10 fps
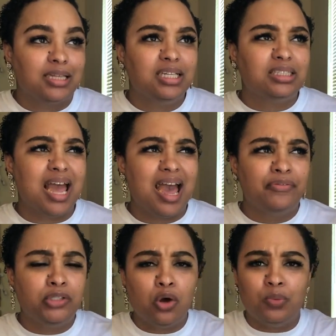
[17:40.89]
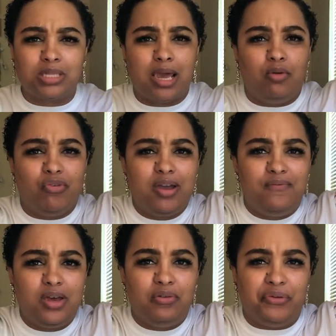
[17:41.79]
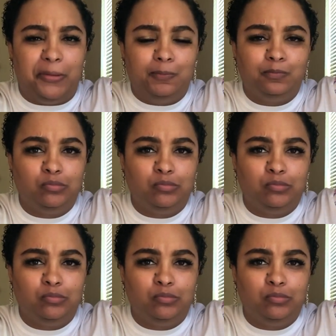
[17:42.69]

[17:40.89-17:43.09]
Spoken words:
think the half dome was like red velvet.